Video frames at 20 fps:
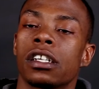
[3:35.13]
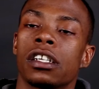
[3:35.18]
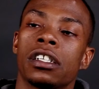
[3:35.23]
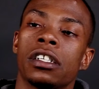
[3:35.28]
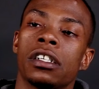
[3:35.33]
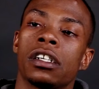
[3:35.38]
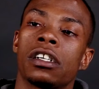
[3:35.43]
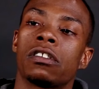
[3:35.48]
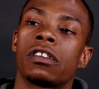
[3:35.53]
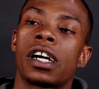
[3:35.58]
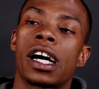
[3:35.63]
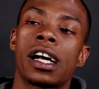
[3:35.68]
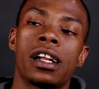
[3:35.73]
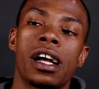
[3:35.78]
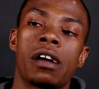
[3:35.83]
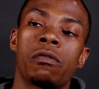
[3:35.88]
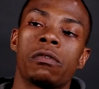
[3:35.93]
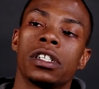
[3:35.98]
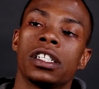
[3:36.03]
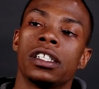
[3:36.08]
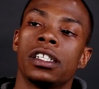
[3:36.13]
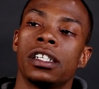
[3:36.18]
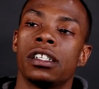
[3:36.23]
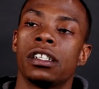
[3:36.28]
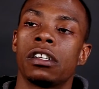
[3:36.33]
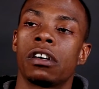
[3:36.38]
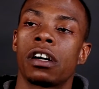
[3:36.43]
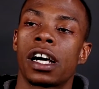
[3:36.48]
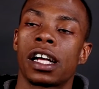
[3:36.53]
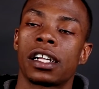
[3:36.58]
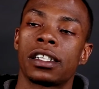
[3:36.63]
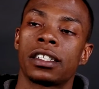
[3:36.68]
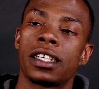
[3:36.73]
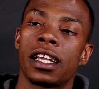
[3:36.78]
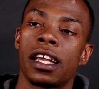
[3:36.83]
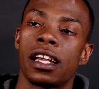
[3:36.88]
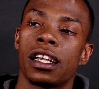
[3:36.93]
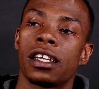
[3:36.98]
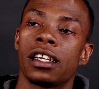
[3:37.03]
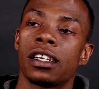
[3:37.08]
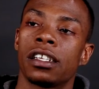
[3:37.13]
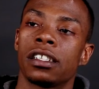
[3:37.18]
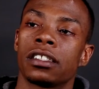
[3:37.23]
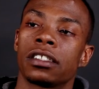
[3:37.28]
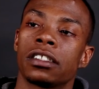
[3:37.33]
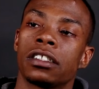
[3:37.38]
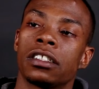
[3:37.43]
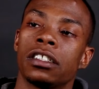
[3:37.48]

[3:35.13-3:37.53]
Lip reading: I really didn't know how to take it.